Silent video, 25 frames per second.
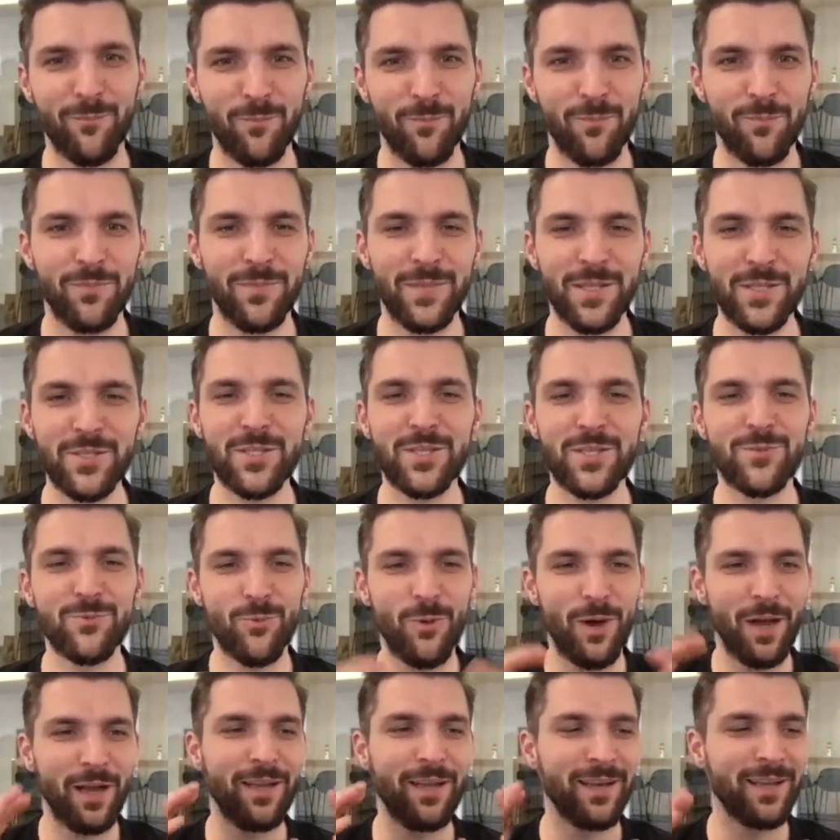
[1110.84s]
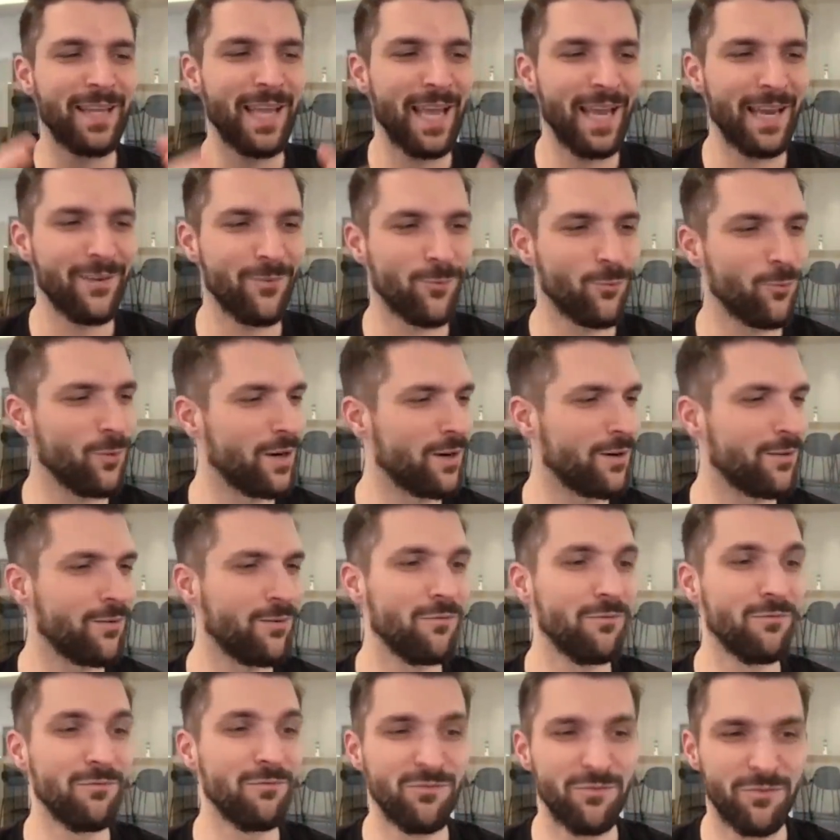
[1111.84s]
this is why, again, we're
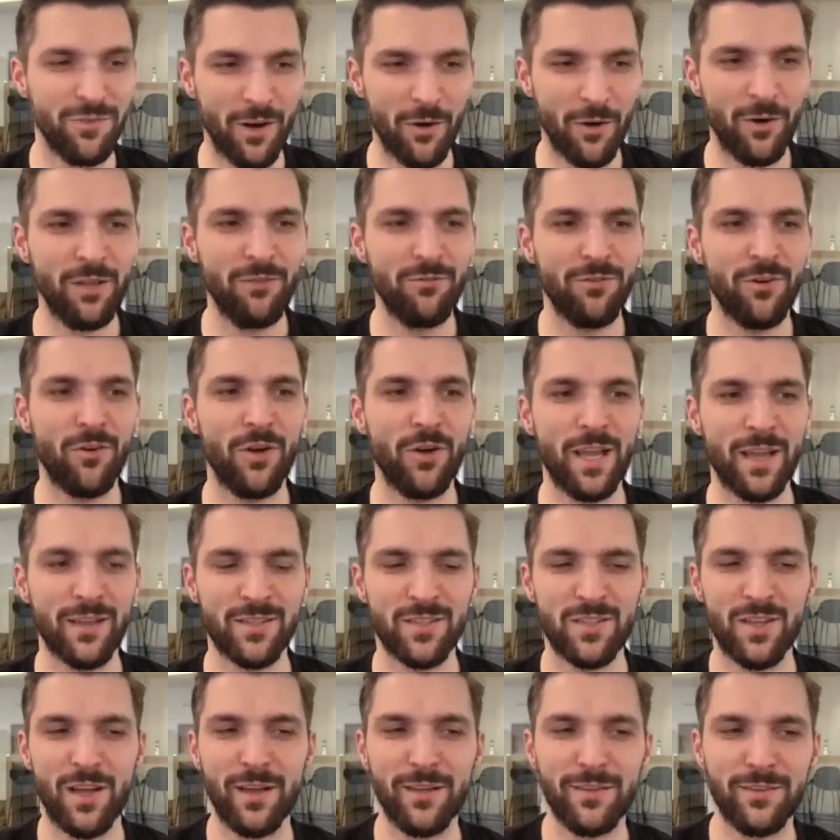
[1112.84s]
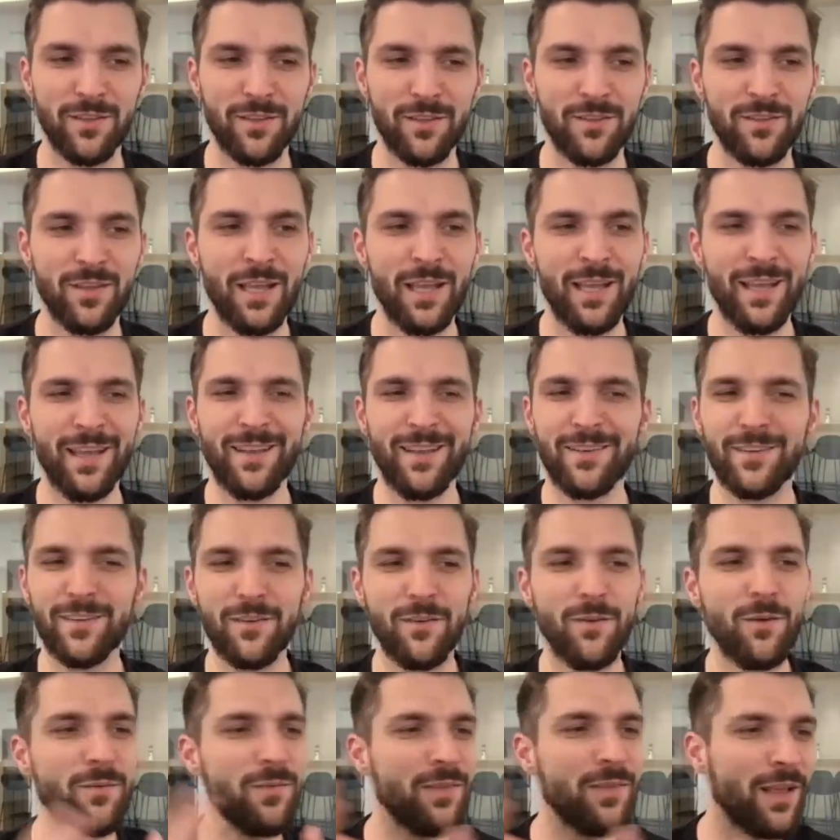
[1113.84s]
very, very excited,
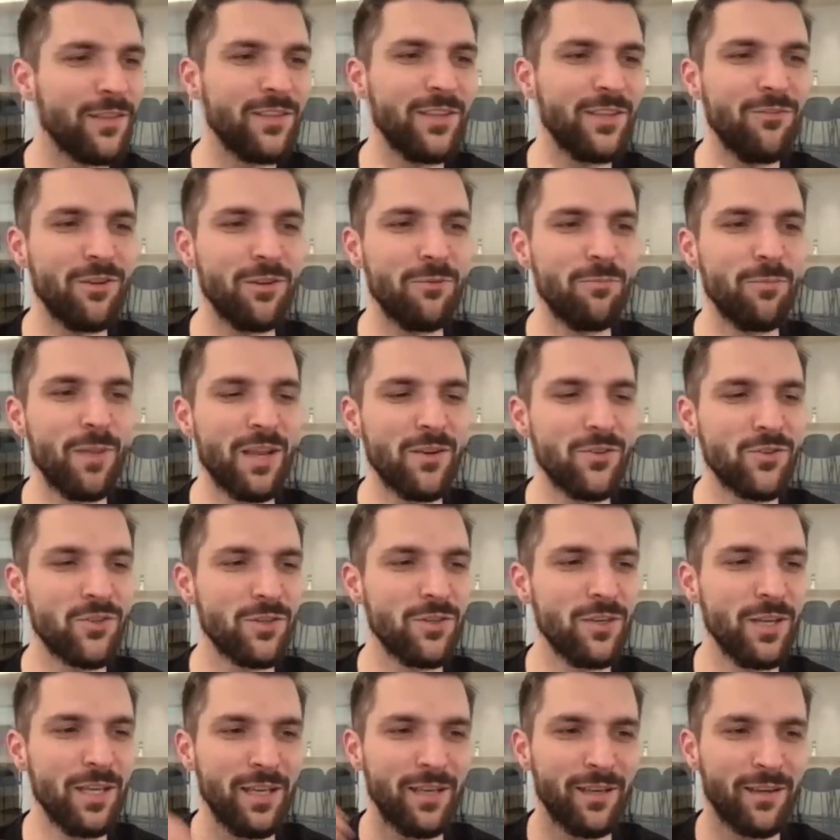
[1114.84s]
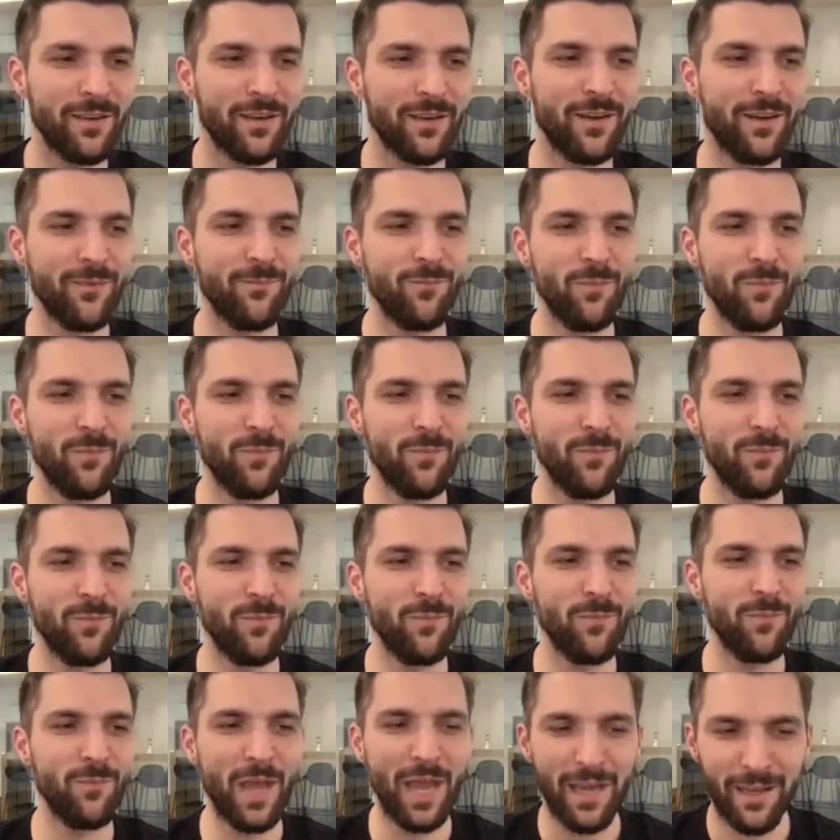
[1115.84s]
not even mentioning
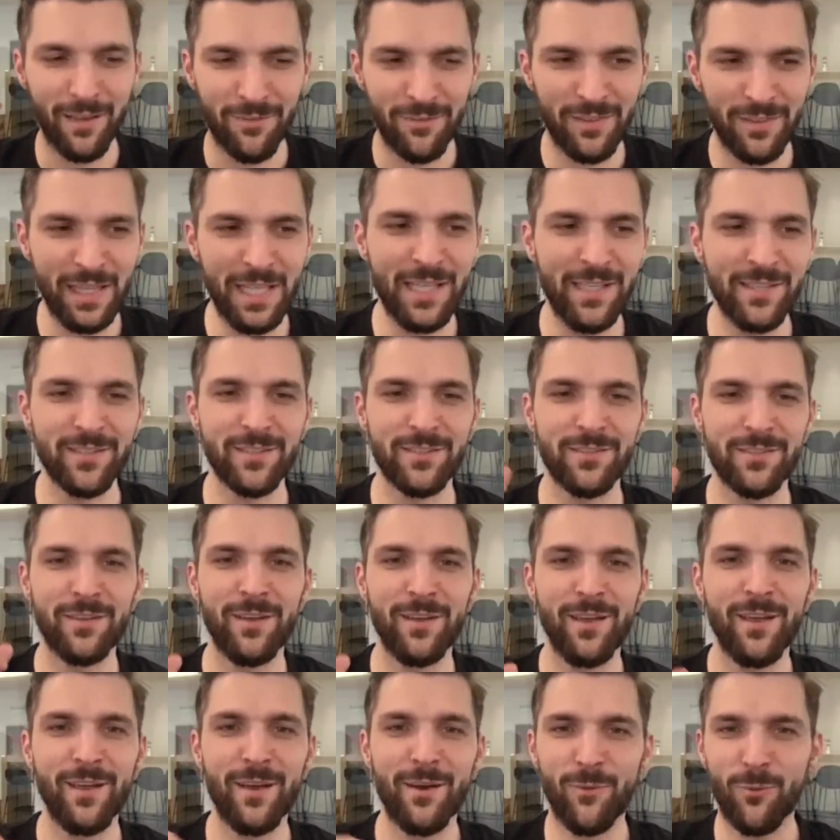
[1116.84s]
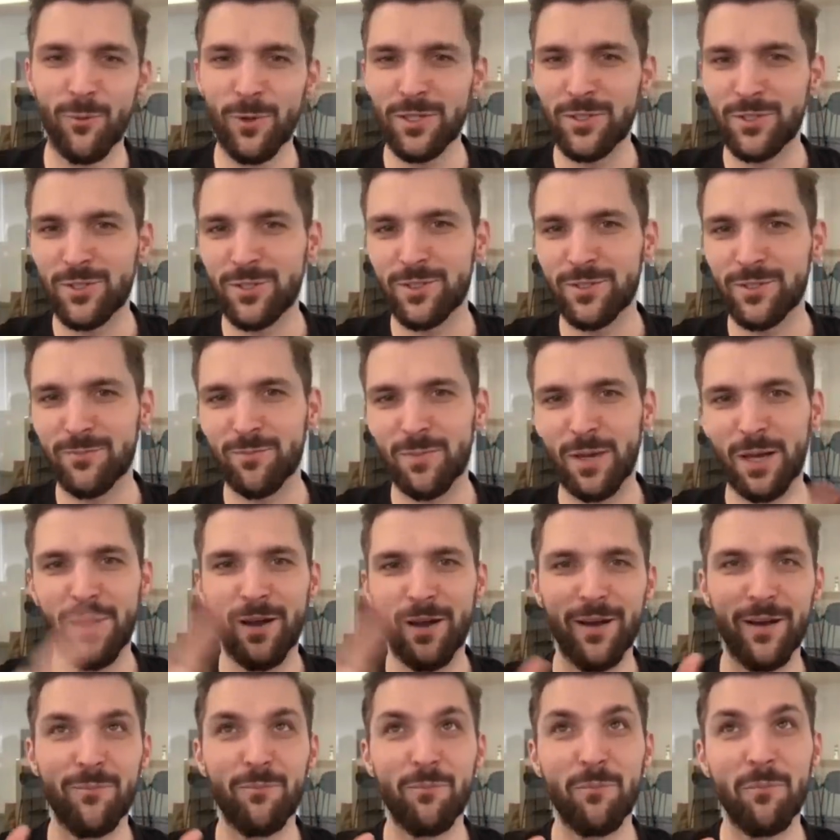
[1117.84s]
NFTs, which
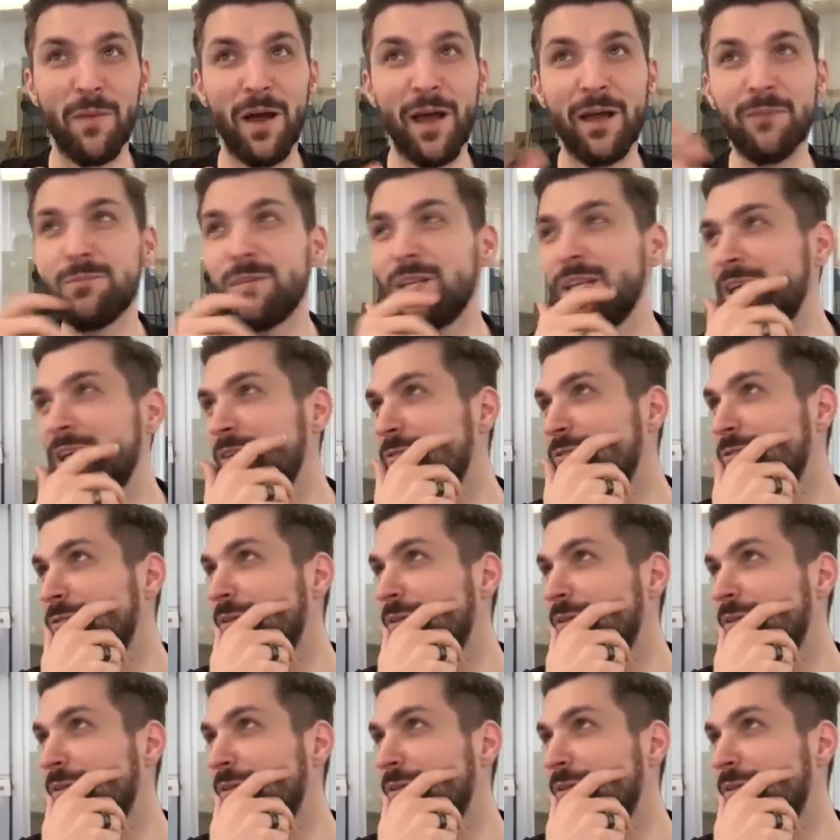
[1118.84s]
I believe,